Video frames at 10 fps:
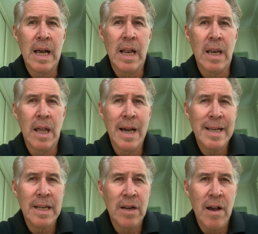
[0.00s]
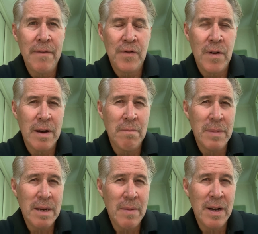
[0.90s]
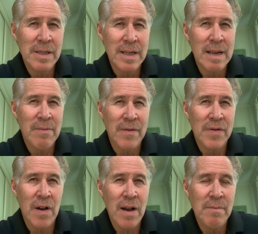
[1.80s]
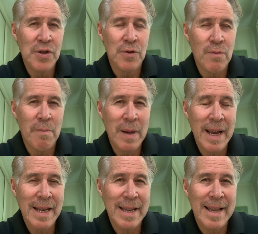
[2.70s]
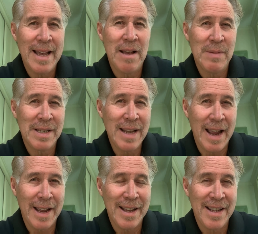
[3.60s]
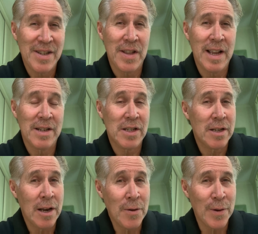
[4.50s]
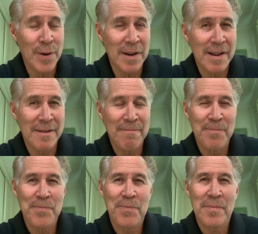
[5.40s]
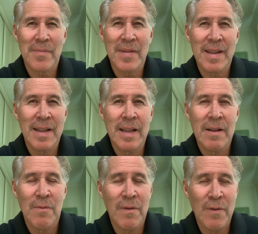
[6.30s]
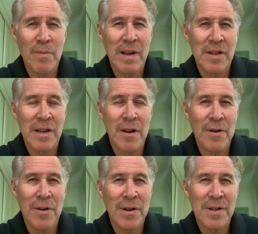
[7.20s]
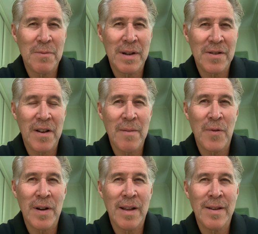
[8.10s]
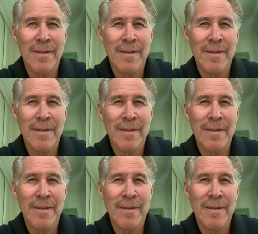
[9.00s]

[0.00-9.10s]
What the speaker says: Like in life, try to minimize the number of times you repeat a mistake. So that's slow learning. We've all been slow learners at one time or another.